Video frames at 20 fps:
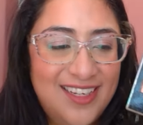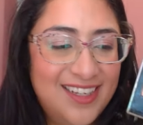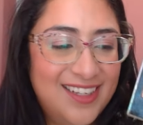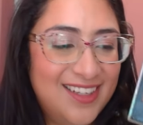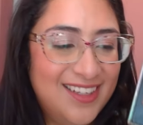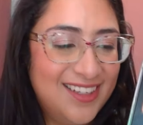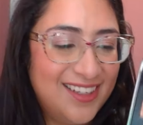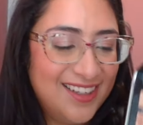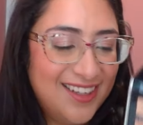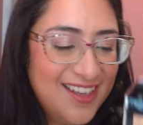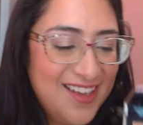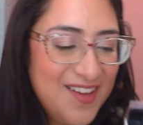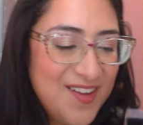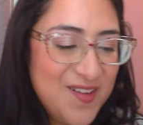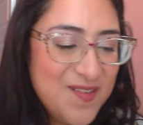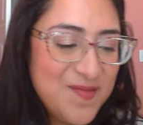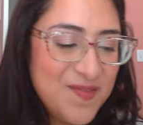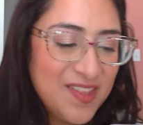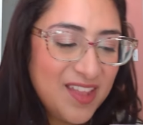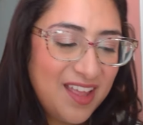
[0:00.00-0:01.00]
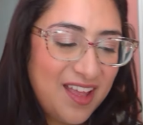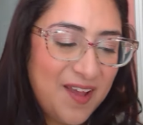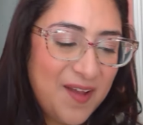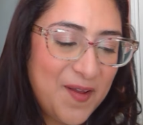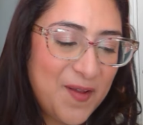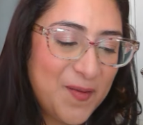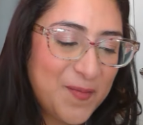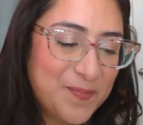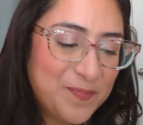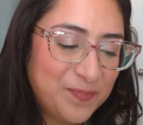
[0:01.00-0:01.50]

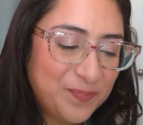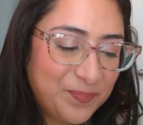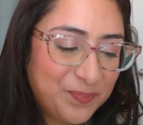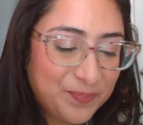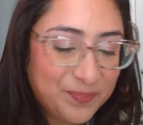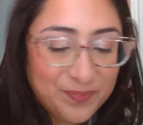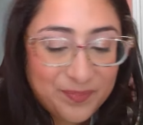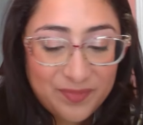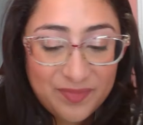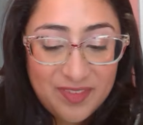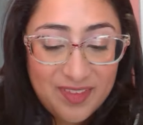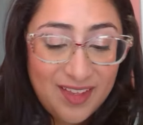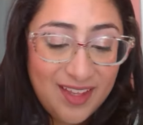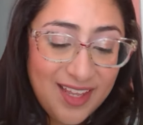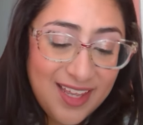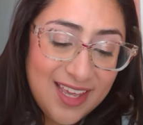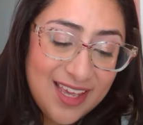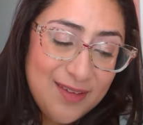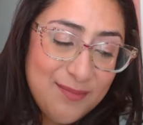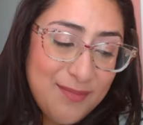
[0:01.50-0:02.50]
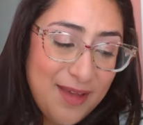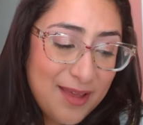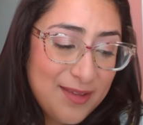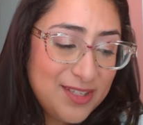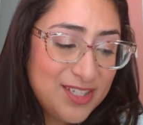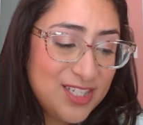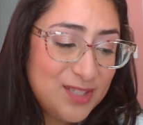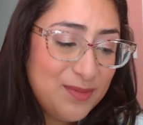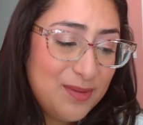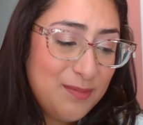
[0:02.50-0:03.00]
It might
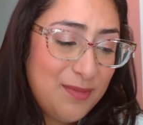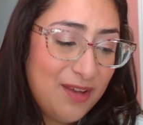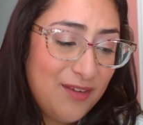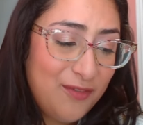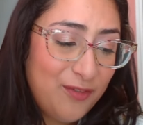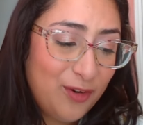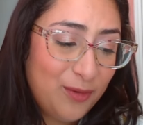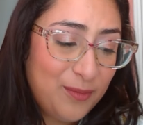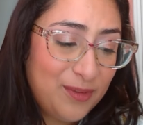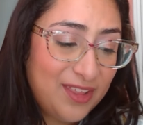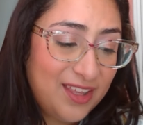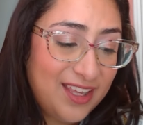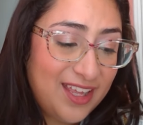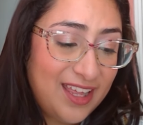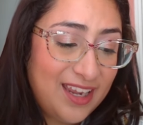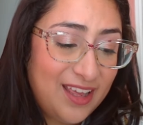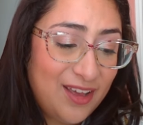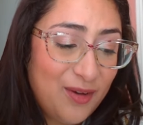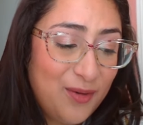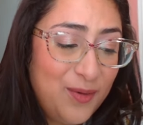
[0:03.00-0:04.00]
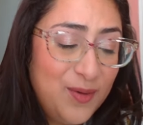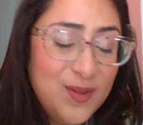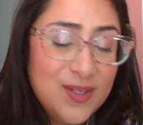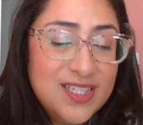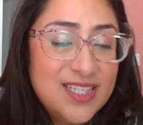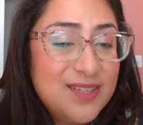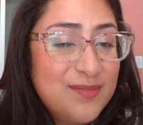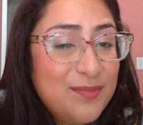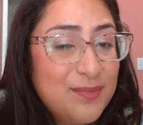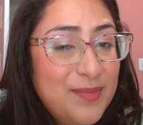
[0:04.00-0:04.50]
just be my formula getting
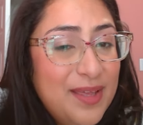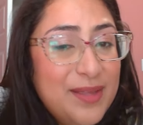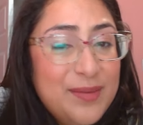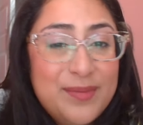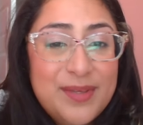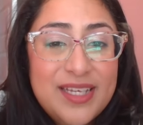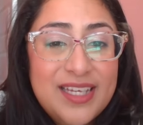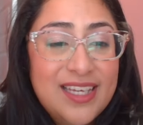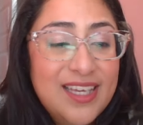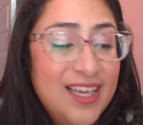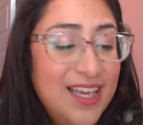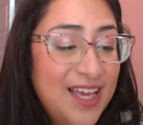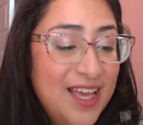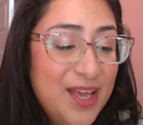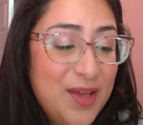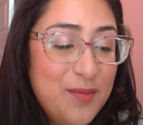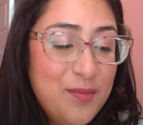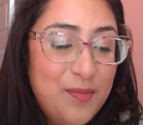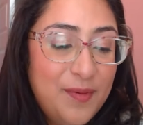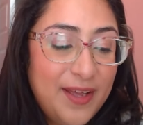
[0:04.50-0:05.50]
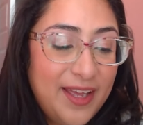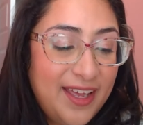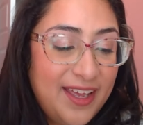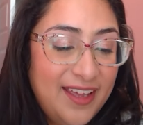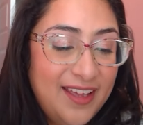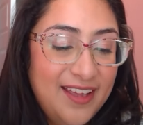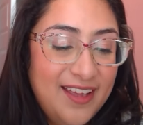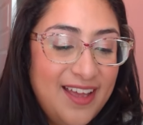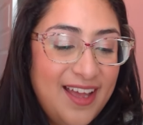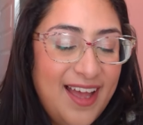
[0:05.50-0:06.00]
old, maybe, but
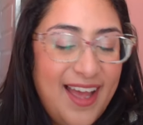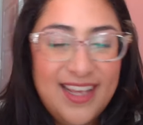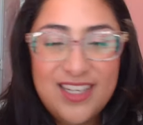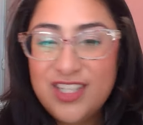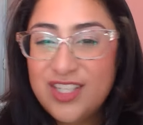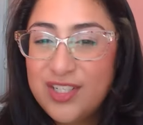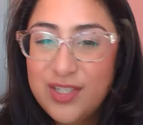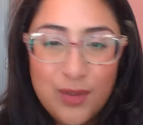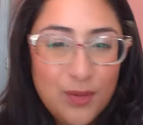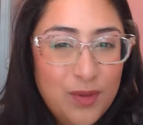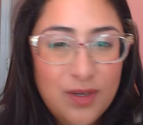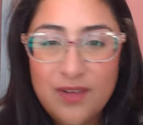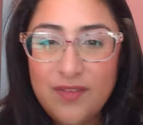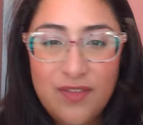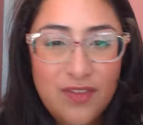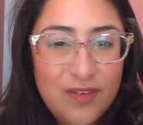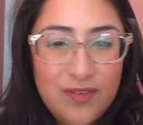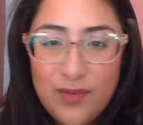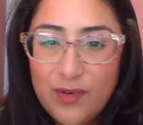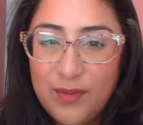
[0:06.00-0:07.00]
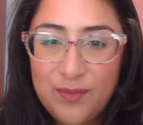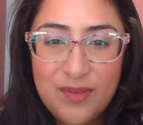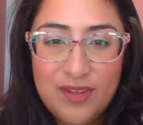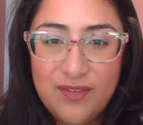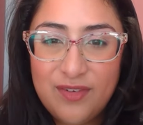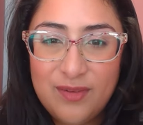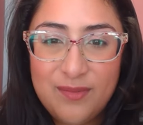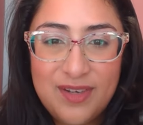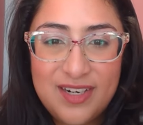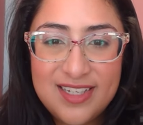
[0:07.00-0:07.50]
I just don't love the formula
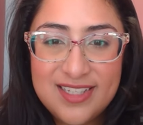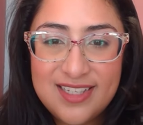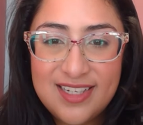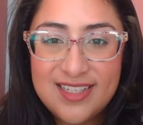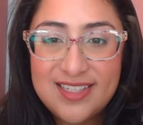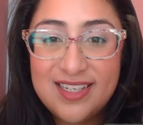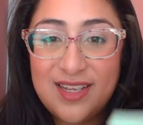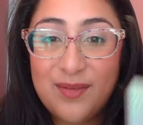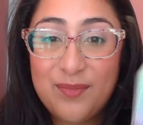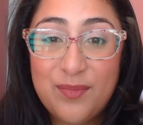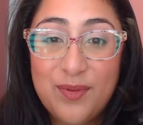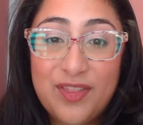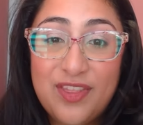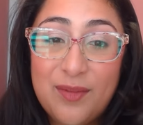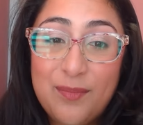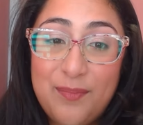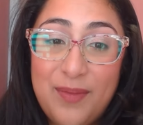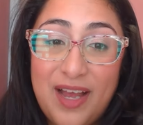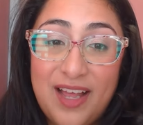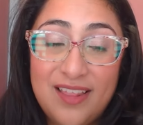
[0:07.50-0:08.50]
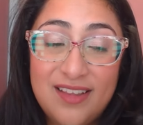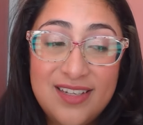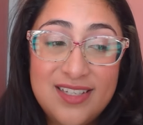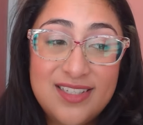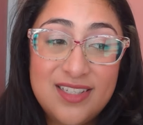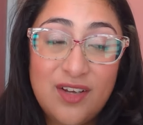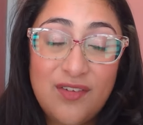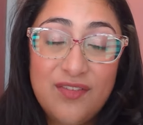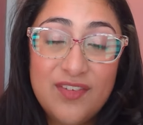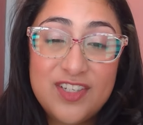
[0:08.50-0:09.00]
from Anastasia, but the palette
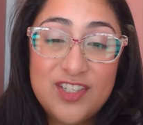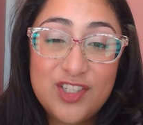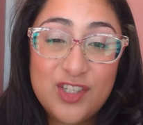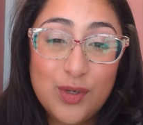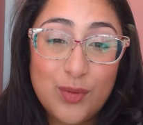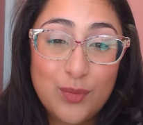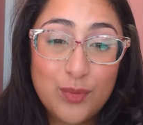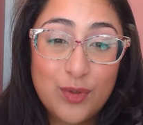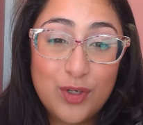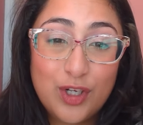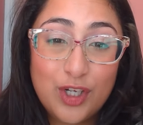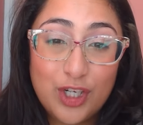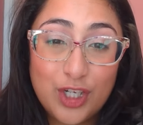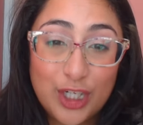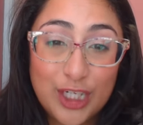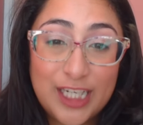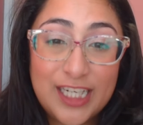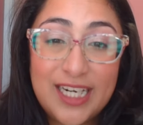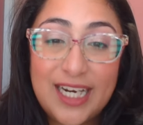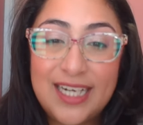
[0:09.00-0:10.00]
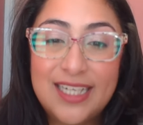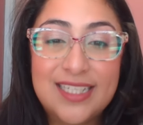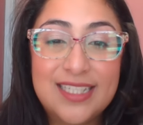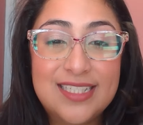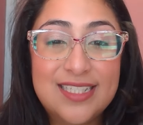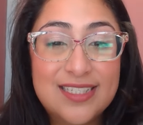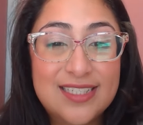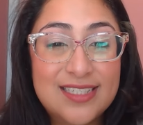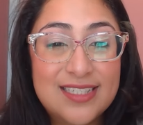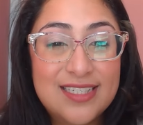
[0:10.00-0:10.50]
itself is so good, and it
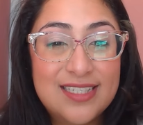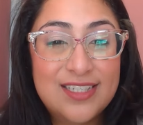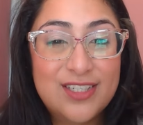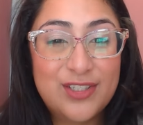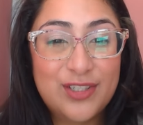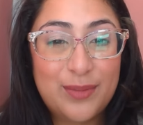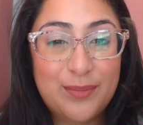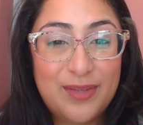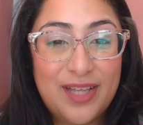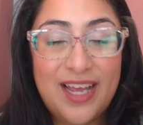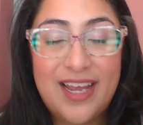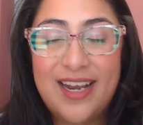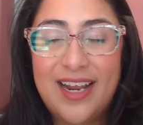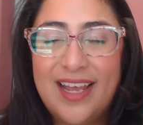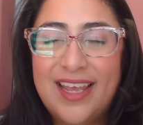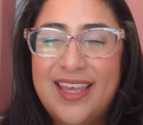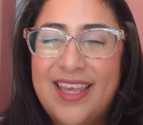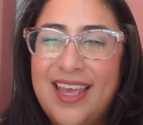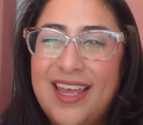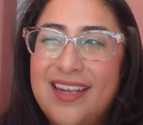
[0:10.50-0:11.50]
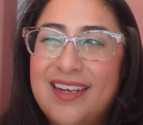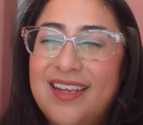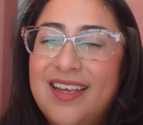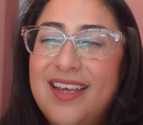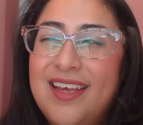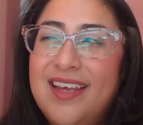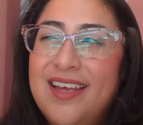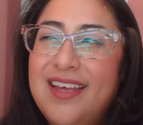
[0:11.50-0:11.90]
does initially apply, and I can